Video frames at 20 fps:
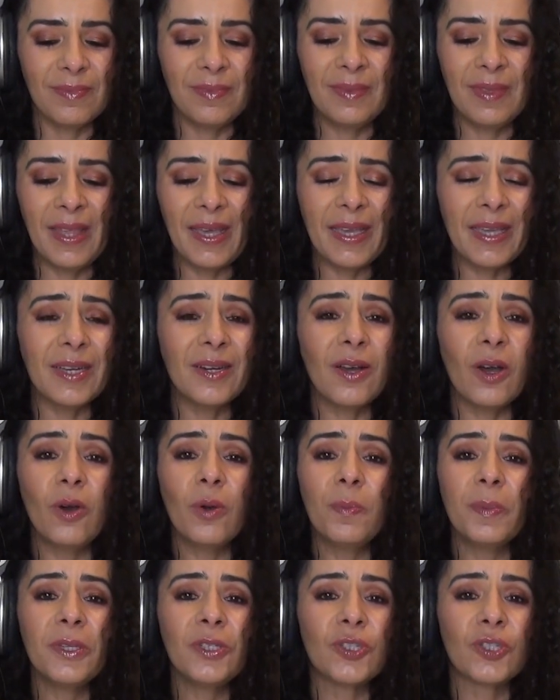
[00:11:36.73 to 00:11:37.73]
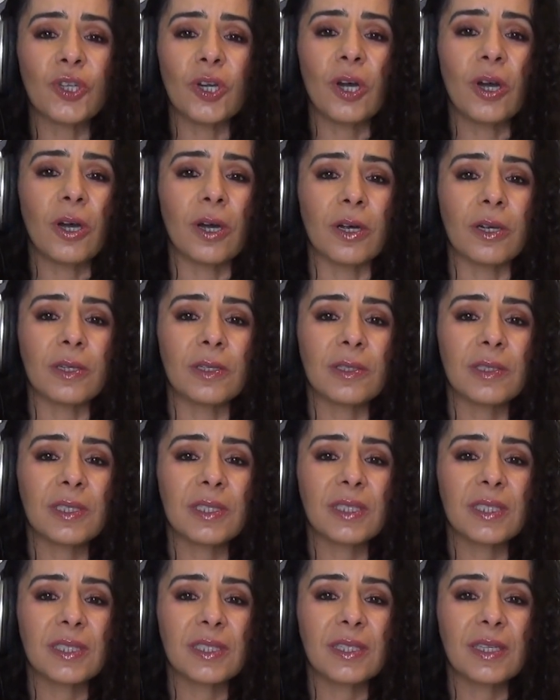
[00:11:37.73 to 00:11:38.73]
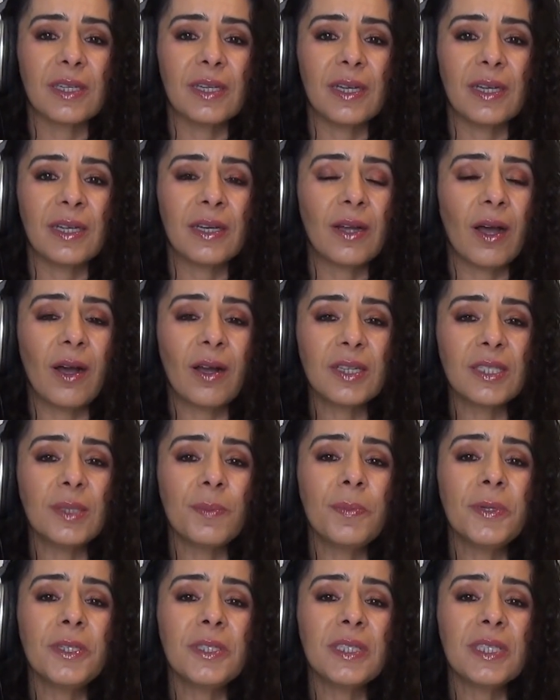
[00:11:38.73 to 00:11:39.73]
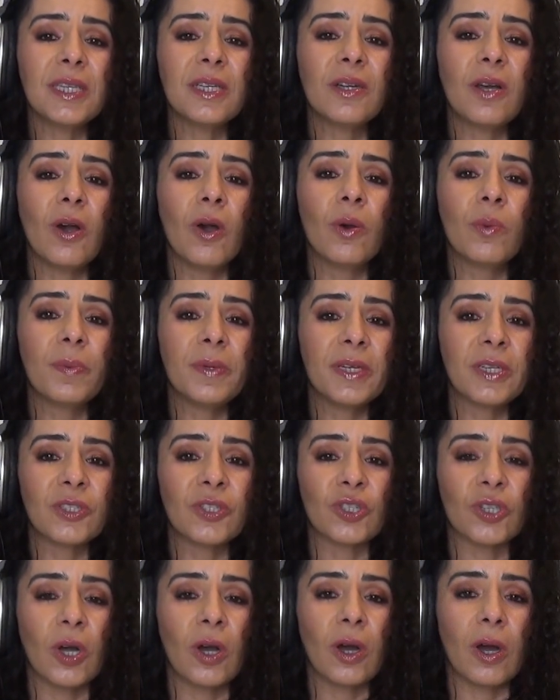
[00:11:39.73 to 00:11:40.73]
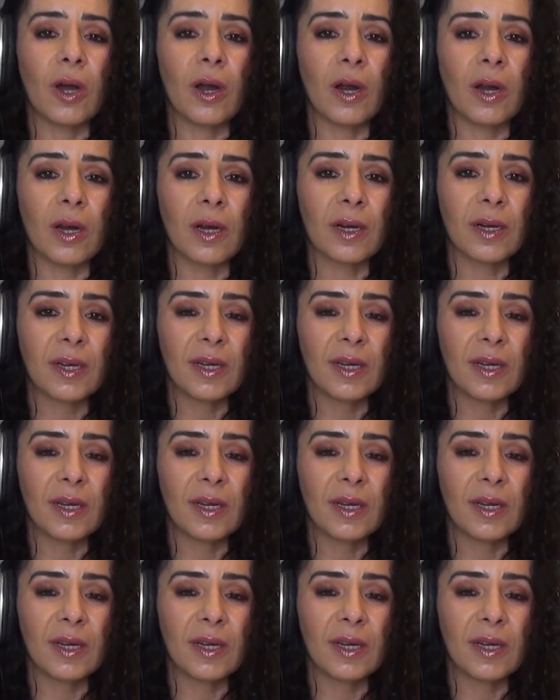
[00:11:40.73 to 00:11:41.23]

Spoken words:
they can open jars. An octopus can open a jar.